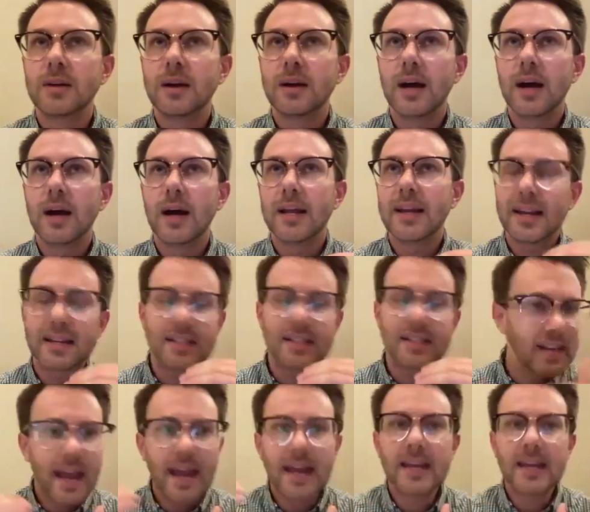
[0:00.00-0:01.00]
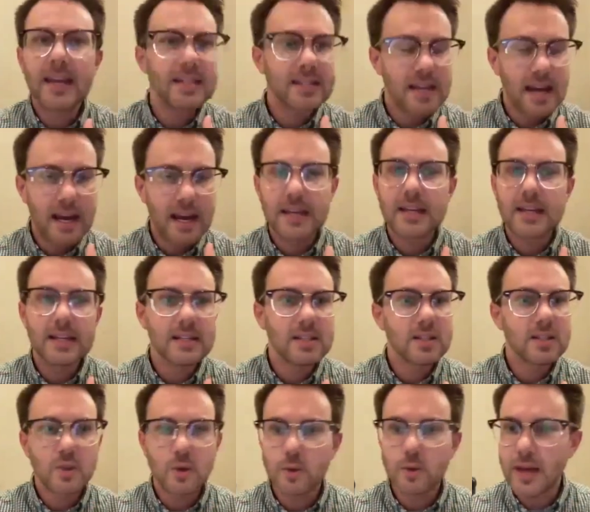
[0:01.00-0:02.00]
1980s,
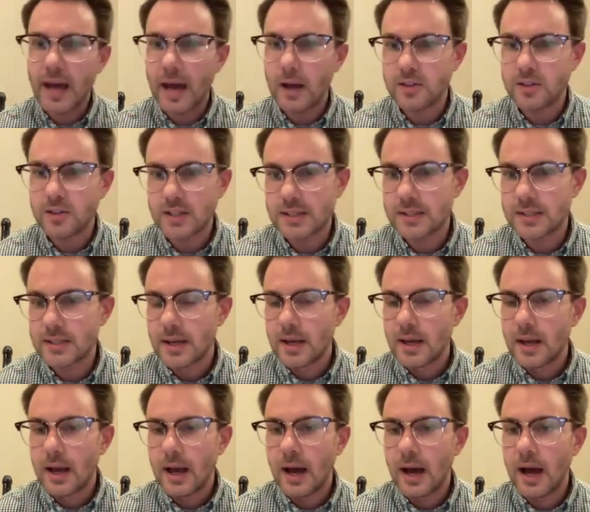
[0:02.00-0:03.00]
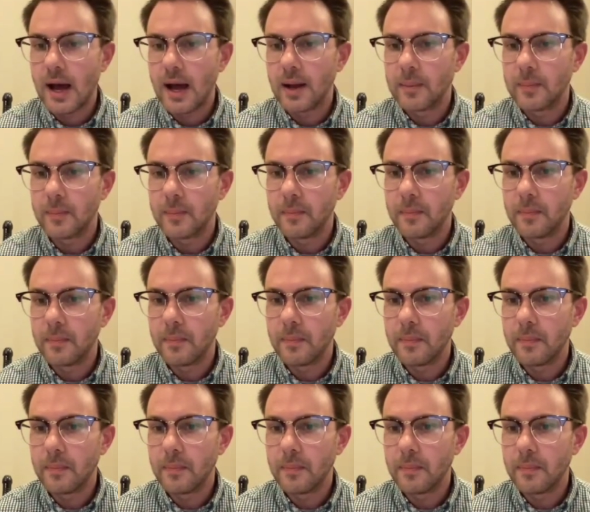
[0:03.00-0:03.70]
90s, 2000s